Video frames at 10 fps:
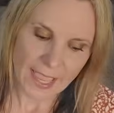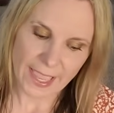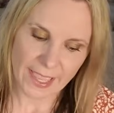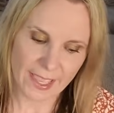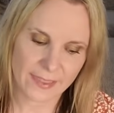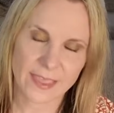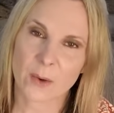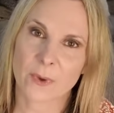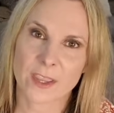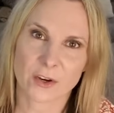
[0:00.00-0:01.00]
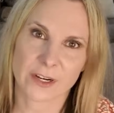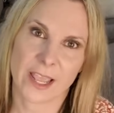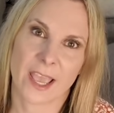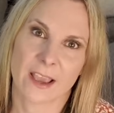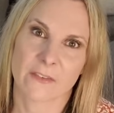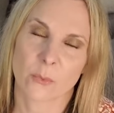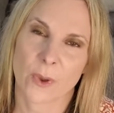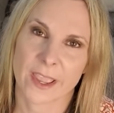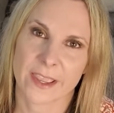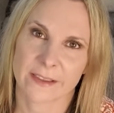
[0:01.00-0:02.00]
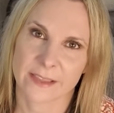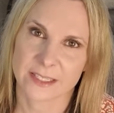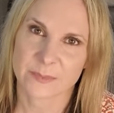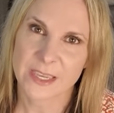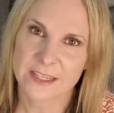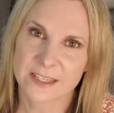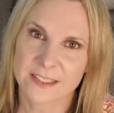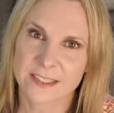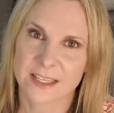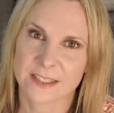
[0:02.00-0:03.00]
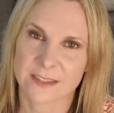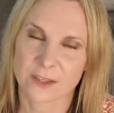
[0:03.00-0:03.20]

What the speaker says: And that way you're going to have way less maintenance and